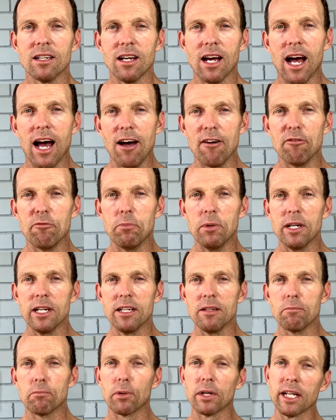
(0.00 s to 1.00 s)
have
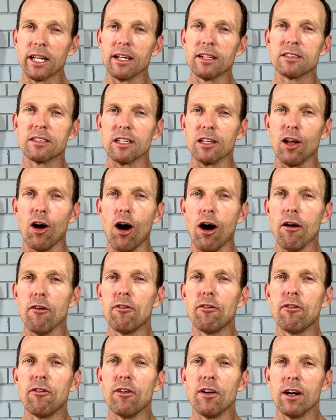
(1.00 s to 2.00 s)
been bringing to life
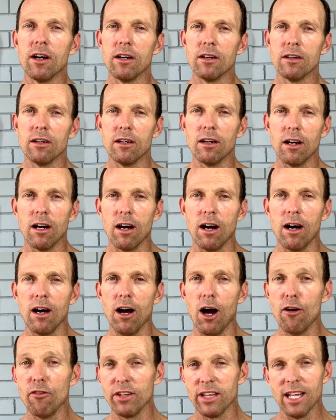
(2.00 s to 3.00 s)

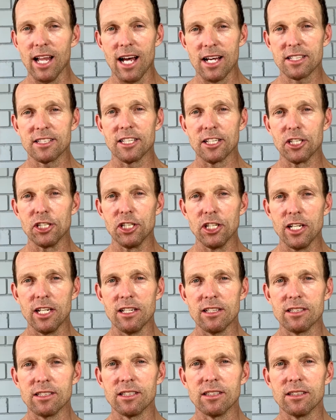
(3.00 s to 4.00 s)
over the last 6
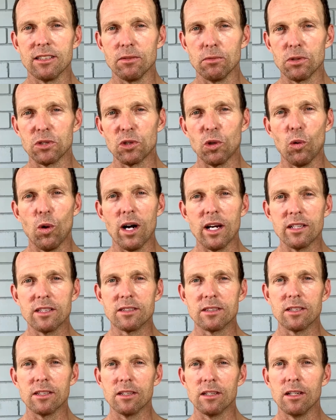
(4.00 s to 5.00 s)
years. It was
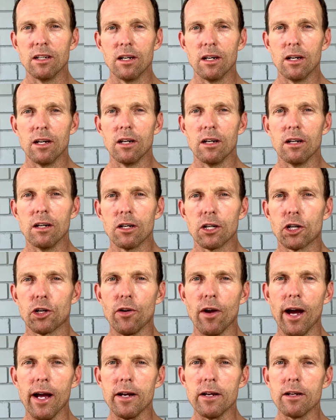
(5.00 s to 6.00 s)
always to
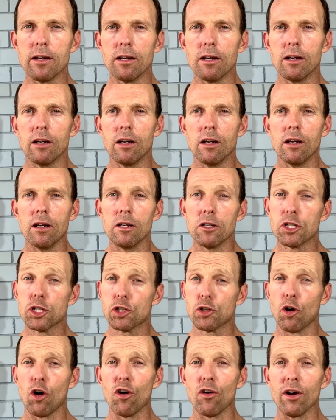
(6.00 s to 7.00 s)
create
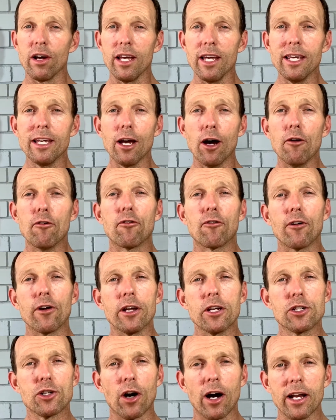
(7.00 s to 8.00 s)
strong,
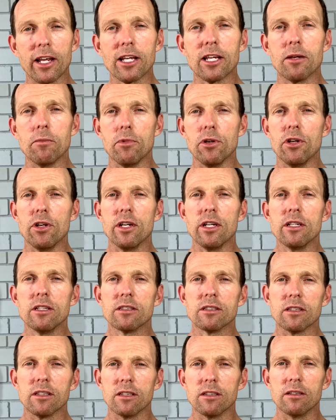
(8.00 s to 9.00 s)
ego-free training
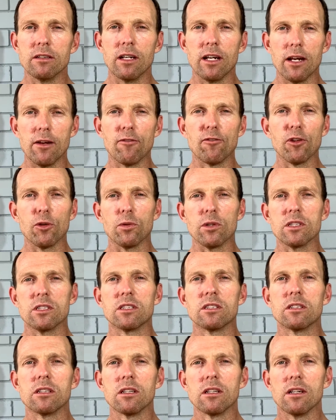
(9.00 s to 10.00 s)
communities that
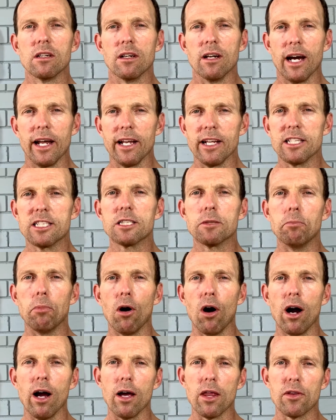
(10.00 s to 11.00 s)
influence and
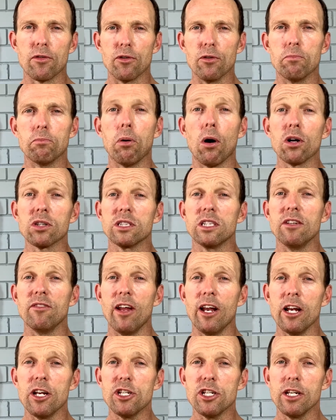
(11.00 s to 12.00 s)
inspire through positive
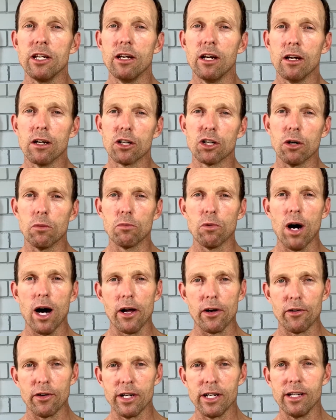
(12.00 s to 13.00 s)
energy,
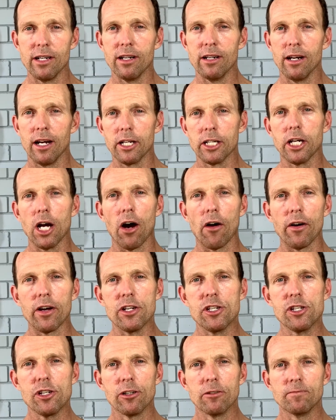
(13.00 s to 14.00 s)
camaraderie, and
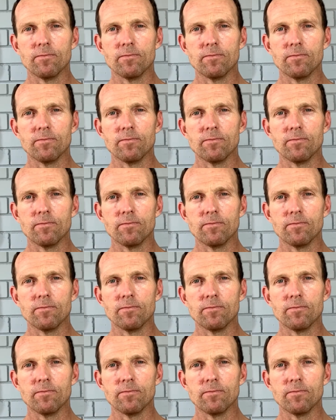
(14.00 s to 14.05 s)
courage.